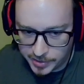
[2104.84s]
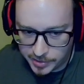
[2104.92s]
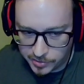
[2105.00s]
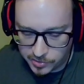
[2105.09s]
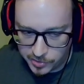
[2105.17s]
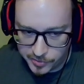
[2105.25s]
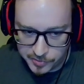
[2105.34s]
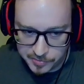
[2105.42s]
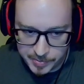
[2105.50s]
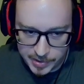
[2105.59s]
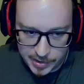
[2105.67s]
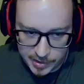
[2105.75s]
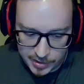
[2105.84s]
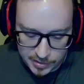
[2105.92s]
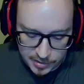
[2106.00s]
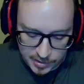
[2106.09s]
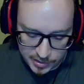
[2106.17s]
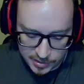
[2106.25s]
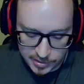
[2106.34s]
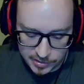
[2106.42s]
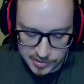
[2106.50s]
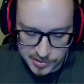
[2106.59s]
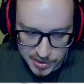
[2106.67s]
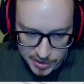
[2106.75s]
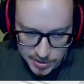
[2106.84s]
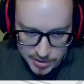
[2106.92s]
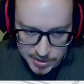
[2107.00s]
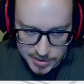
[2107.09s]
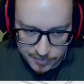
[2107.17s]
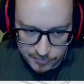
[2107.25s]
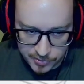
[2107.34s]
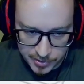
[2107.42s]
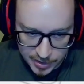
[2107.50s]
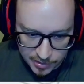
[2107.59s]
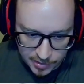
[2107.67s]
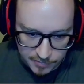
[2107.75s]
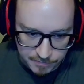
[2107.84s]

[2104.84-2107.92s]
called by a hand that contains a 7 or 9.